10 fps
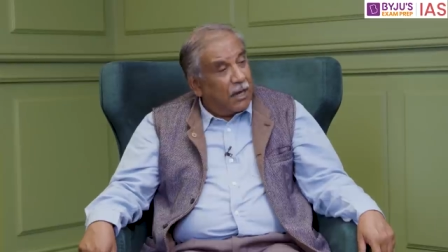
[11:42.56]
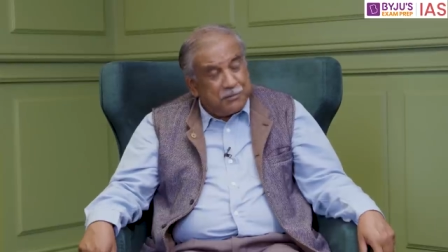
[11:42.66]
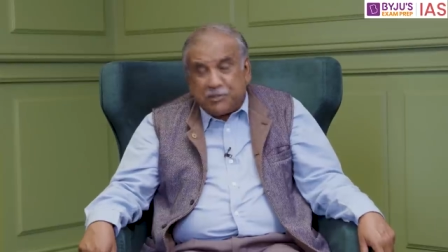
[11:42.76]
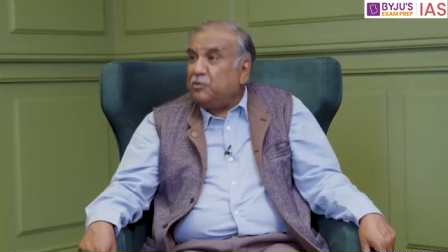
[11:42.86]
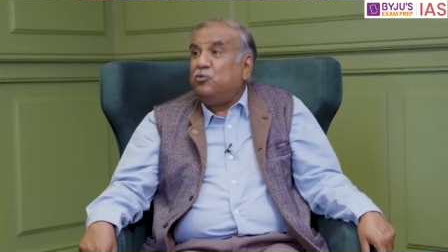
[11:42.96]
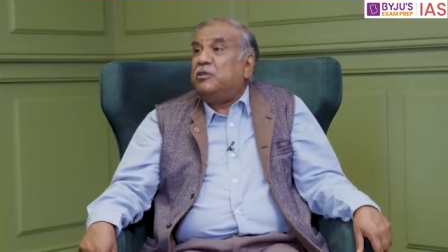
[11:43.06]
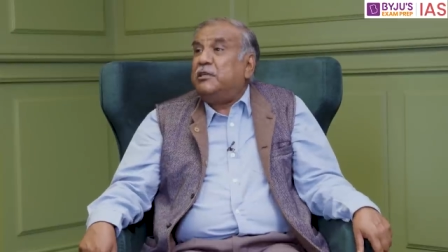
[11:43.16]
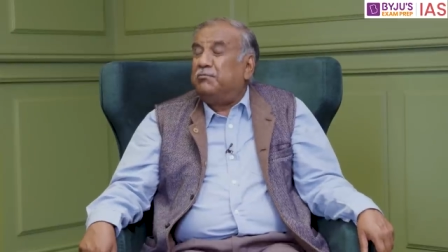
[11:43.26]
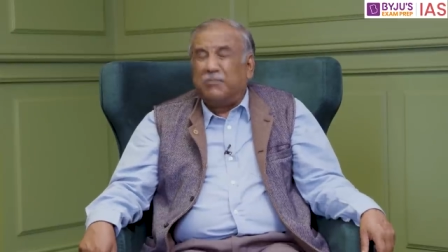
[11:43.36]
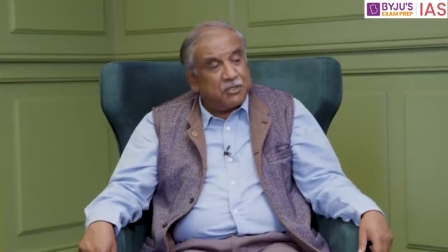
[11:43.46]

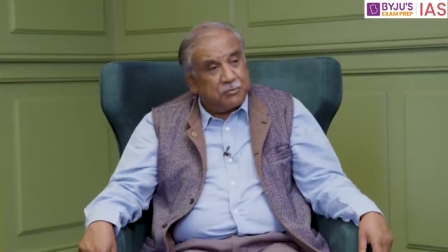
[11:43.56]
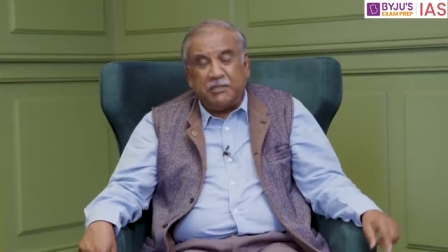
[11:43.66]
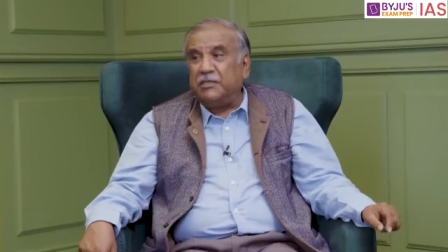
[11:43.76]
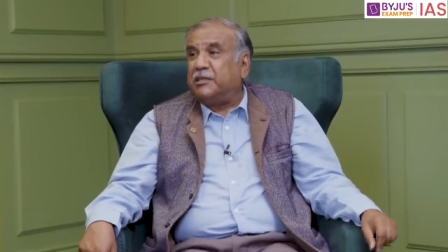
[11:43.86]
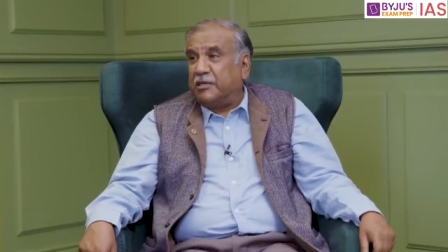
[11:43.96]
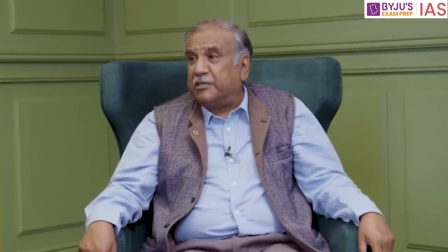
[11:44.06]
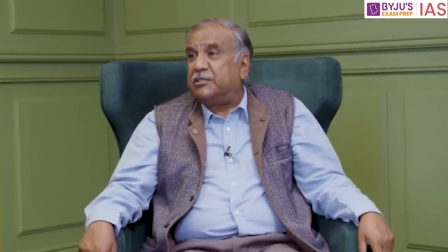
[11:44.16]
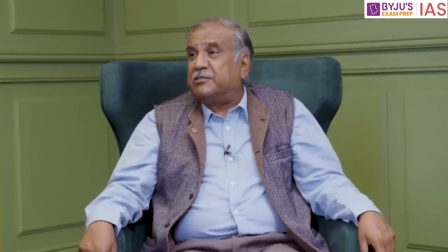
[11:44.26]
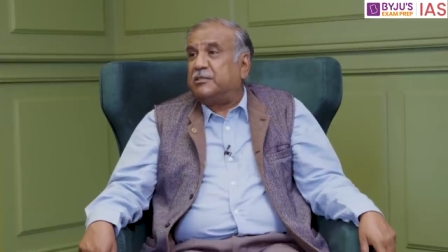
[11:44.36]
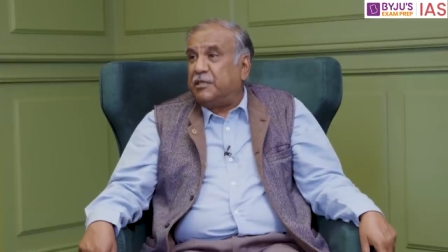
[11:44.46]
Absolutely, must be
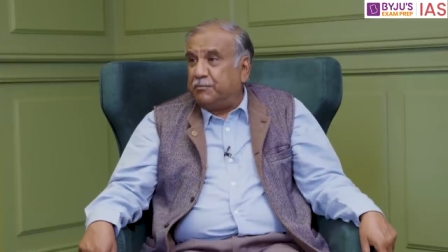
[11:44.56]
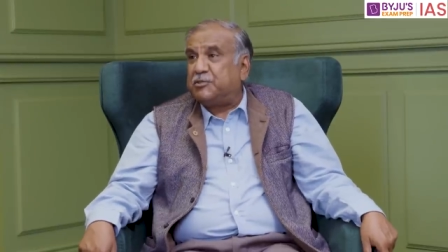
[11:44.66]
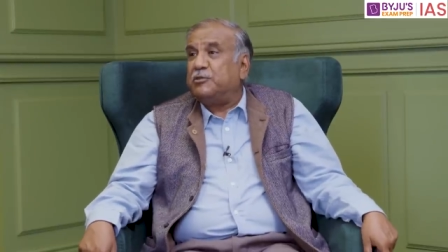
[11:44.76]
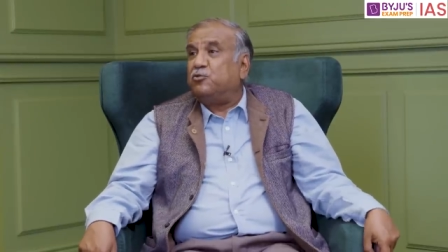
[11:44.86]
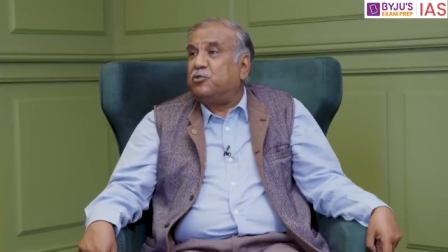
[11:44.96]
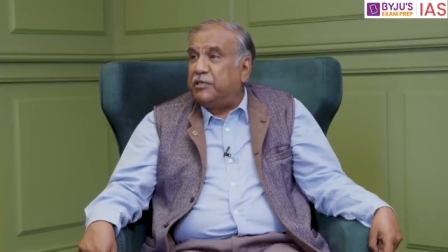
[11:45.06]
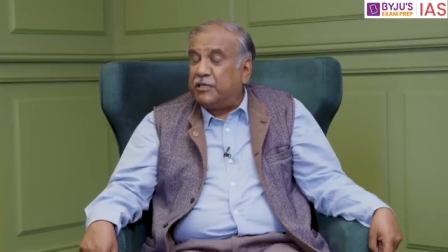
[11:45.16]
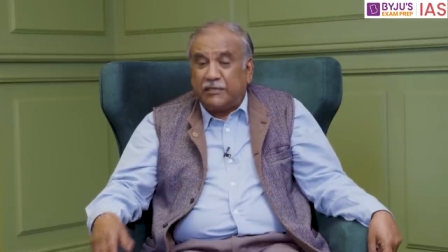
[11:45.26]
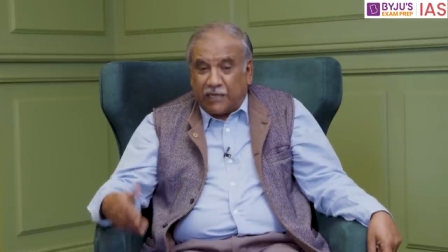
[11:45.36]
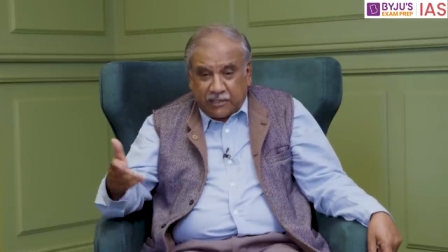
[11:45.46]
encouraged.
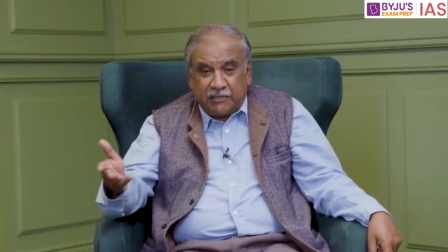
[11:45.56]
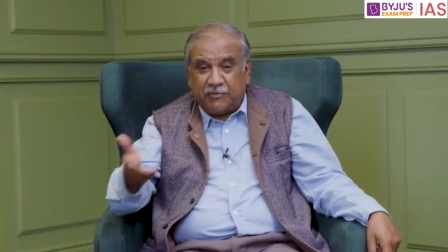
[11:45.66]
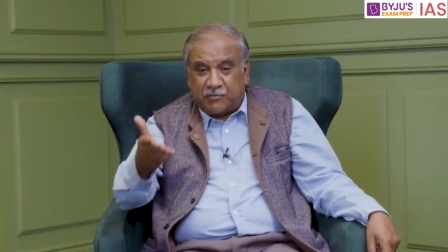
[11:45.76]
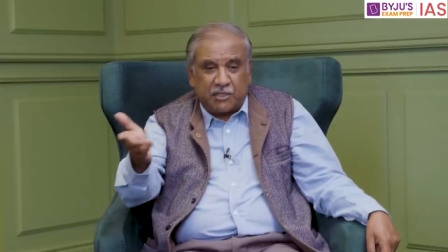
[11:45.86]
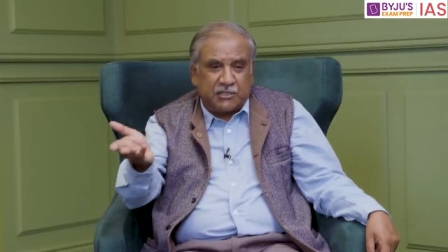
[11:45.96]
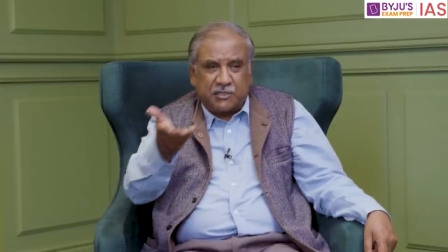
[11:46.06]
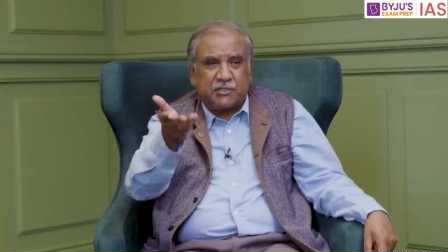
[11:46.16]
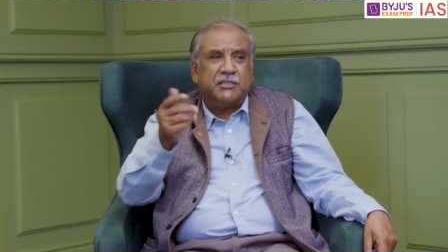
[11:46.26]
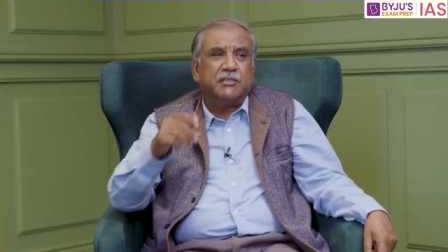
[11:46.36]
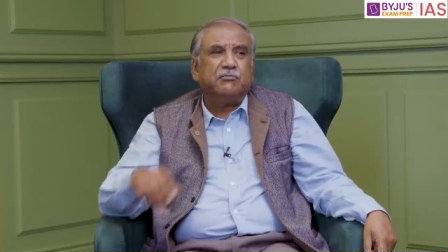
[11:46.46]
Absolutely. And I have
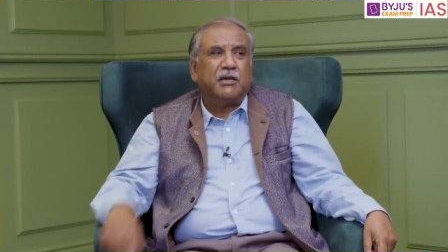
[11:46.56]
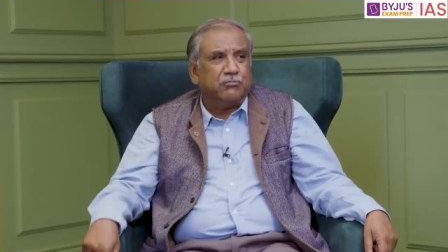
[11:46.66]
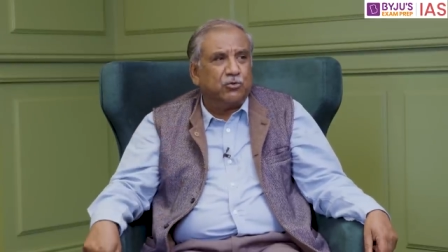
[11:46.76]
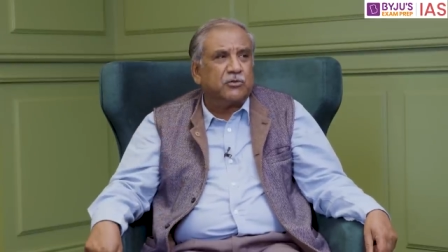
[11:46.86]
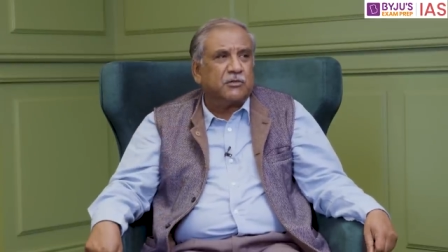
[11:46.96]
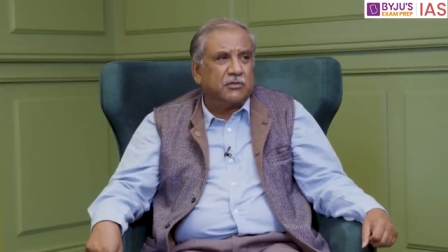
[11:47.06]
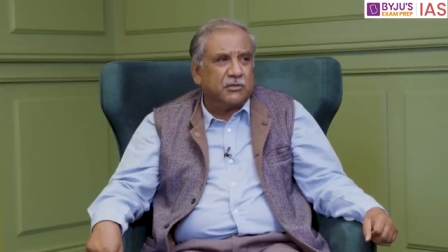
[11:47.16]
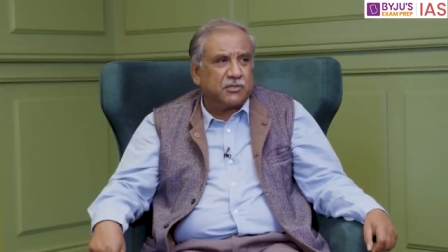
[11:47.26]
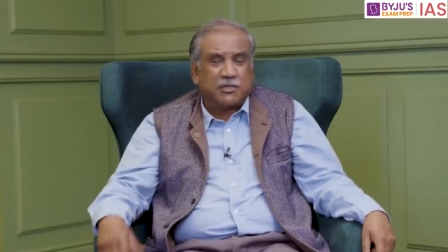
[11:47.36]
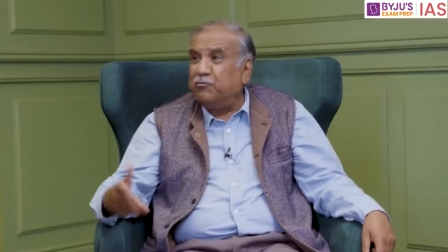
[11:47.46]
suggested in my book
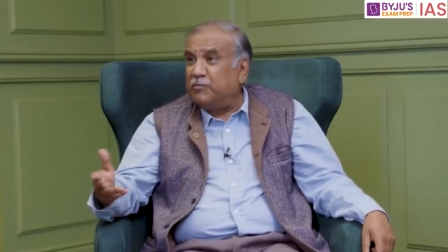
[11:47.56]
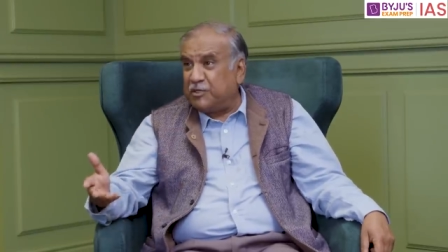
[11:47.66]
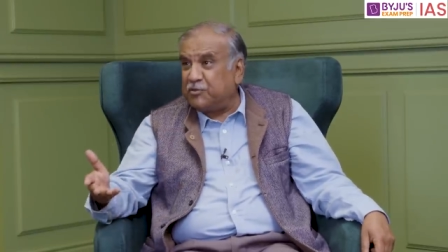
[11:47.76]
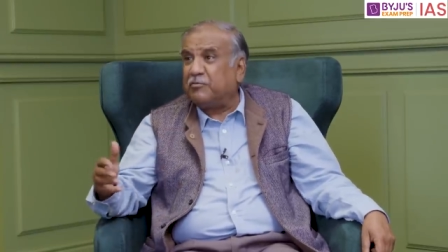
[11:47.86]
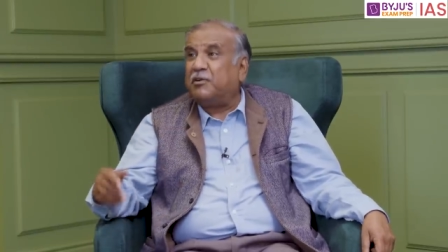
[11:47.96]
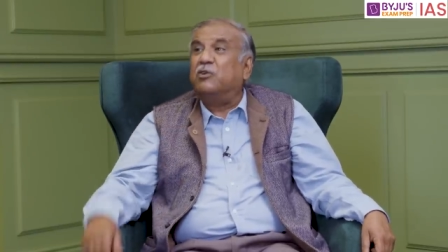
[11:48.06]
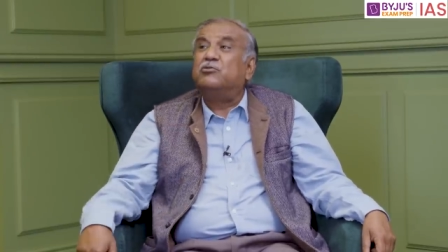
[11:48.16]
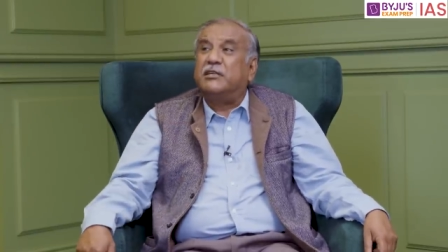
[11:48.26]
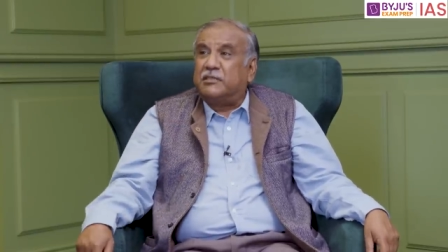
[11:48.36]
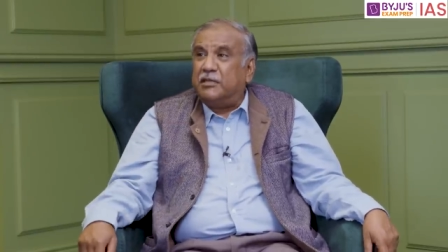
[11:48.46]
some ways of how
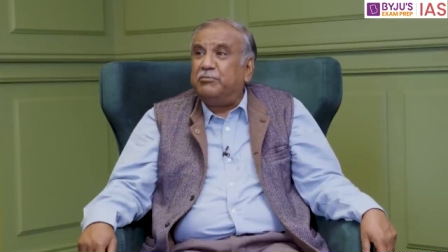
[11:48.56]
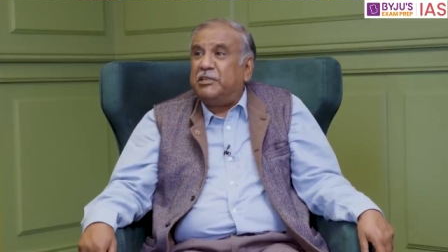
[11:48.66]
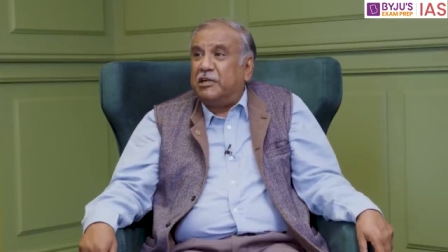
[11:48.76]
that can be